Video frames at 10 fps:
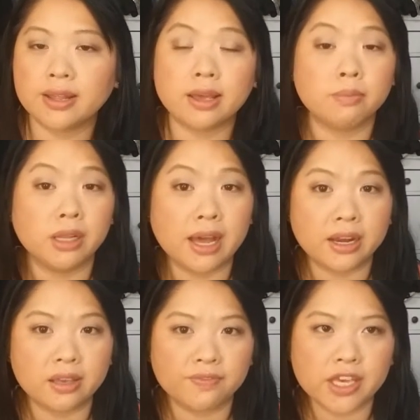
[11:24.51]
like
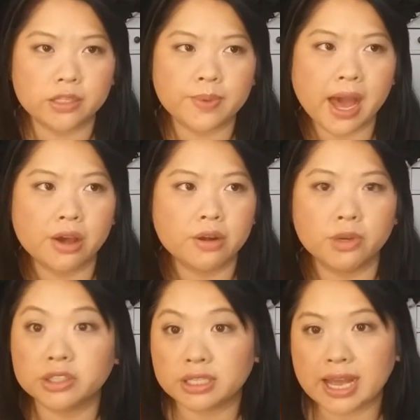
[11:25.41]
Milani face powder,
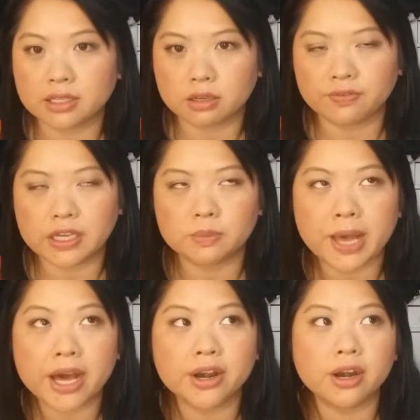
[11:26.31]
multitasker face
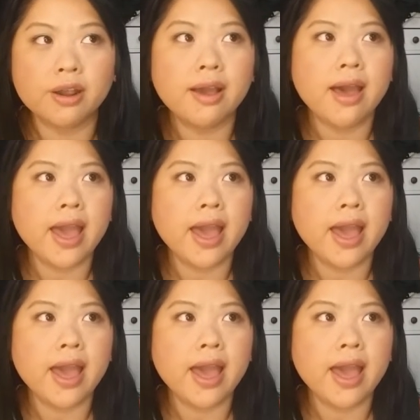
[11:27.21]
powder,